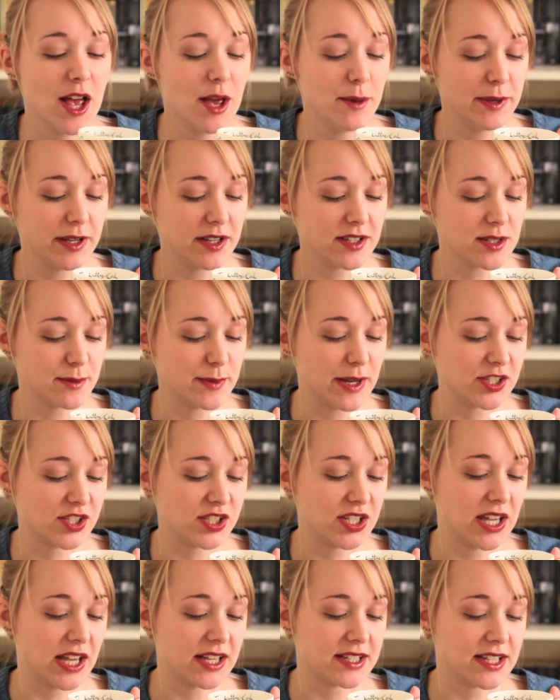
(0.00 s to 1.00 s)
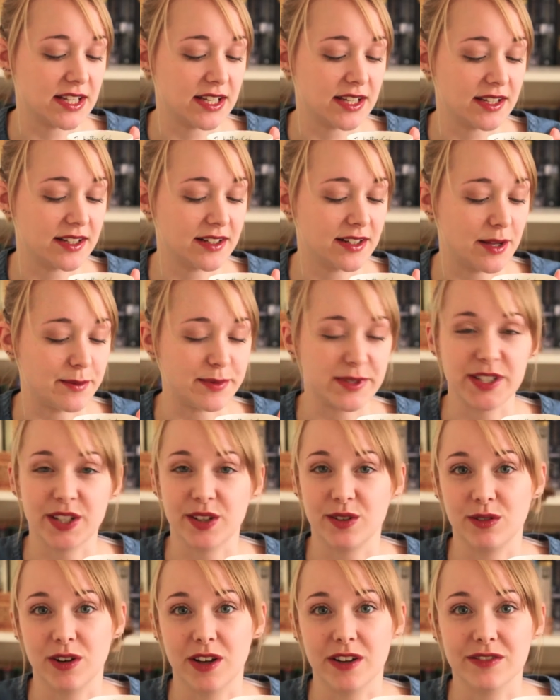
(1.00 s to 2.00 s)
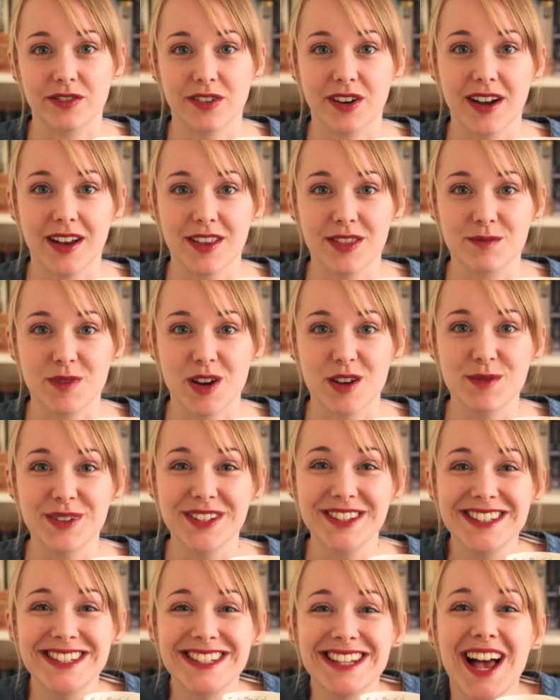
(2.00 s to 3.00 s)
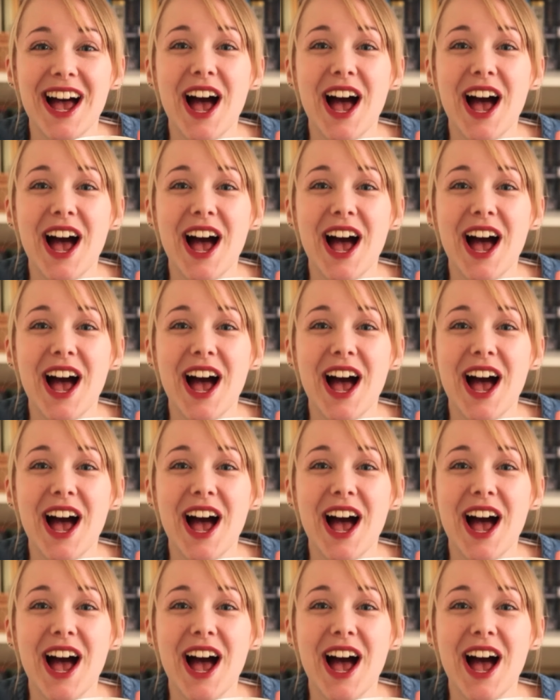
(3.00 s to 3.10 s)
because I'm actually getting lipstick all over it at the moment.